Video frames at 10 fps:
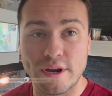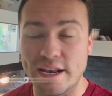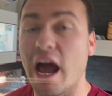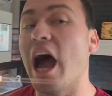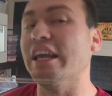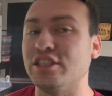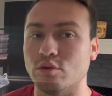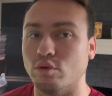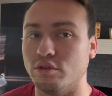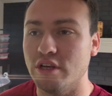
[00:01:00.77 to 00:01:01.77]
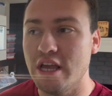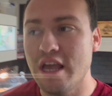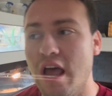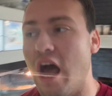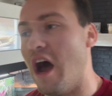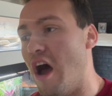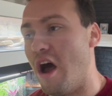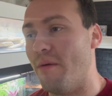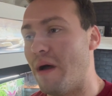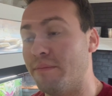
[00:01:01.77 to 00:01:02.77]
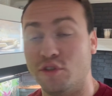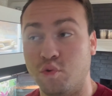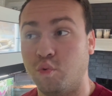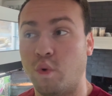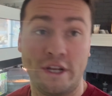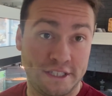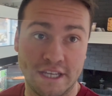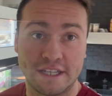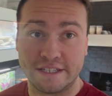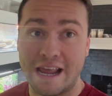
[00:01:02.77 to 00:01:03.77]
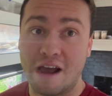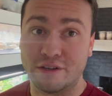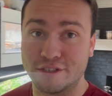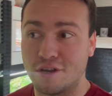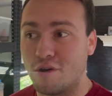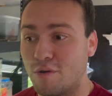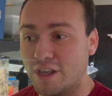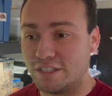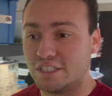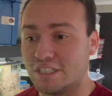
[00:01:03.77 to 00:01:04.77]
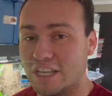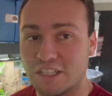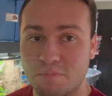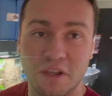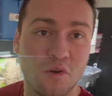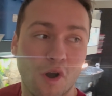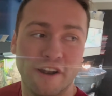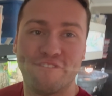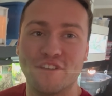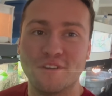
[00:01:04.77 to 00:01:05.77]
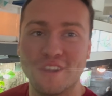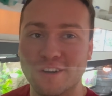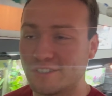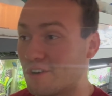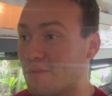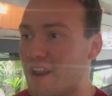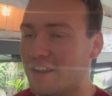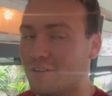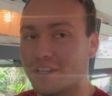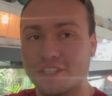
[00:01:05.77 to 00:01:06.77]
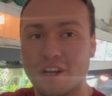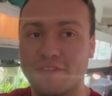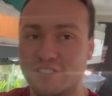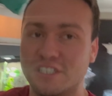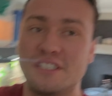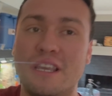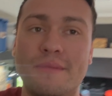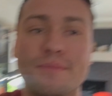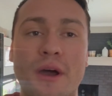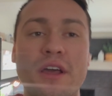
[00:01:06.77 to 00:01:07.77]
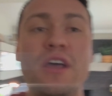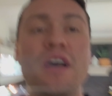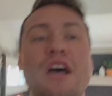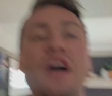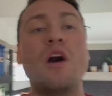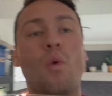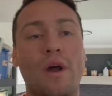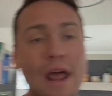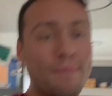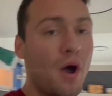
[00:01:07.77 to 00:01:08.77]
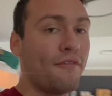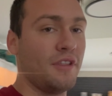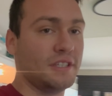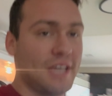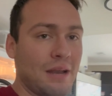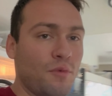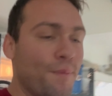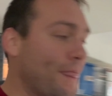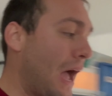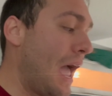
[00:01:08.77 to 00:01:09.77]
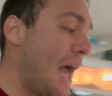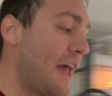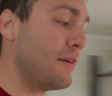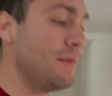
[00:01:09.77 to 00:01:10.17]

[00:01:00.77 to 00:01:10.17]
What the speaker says: in high school. I'm 26 now, so it's been quite a few years already, crazy enough as it seems. But what I bought for this animal, I had him